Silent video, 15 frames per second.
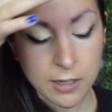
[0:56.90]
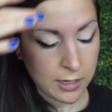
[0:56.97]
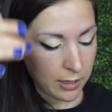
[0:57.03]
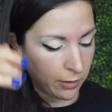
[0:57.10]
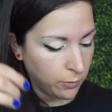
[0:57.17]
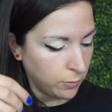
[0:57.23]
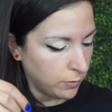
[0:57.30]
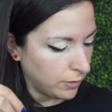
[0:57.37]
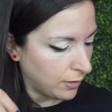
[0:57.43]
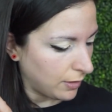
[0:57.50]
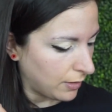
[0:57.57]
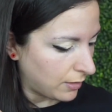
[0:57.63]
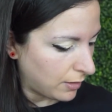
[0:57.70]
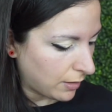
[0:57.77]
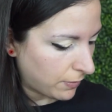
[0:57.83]
And I don't want this
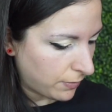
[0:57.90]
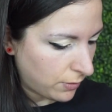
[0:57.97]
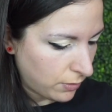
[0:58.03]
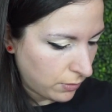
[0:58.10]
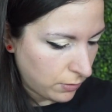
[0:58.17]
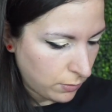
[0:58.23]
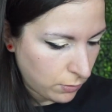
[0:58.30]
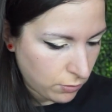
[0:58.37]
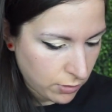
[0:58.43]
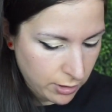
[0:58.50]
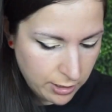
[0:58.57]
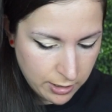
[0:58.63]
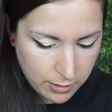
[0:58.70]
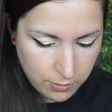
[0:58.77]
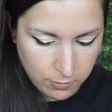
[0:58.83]
stuff to dry
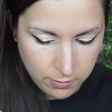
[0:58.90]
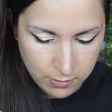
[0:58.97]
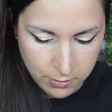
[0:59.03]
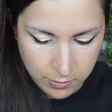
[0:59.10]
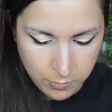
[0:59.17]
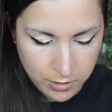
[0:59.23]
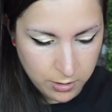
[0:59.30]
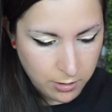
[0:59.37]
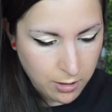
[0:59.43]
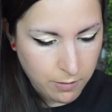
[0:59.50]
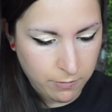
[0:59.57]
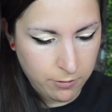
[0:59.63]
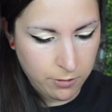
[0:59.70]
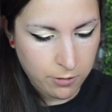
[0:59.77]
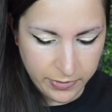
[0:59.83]
out, so I'm gonna
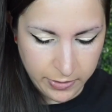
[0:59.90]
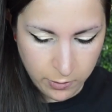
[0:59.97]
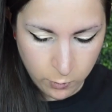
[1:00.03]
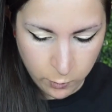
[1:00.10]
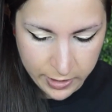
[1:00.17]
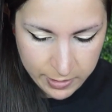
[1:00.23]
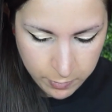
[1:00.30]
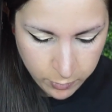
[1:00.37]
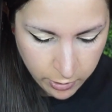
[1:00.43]
cover the wet